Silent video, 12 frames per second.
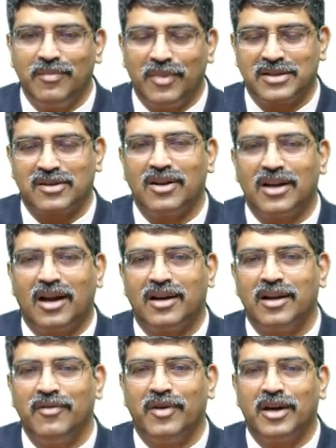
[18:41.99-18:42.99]
muscular
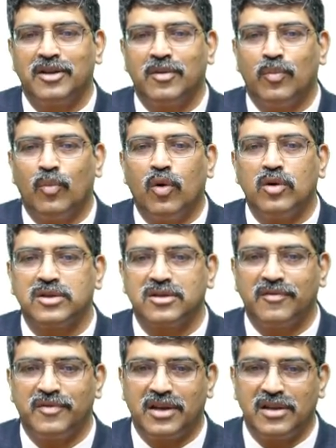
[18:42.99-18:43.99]
artery where the most
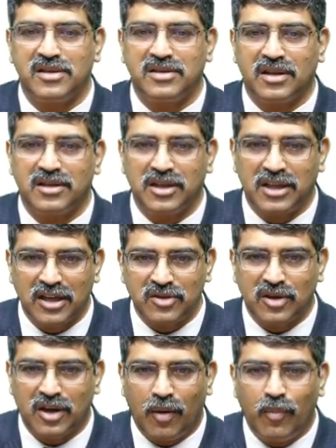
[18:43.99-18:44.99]
of the resistance, it has
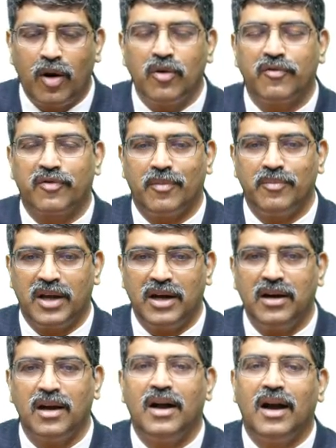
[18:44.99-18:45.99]
to come out from that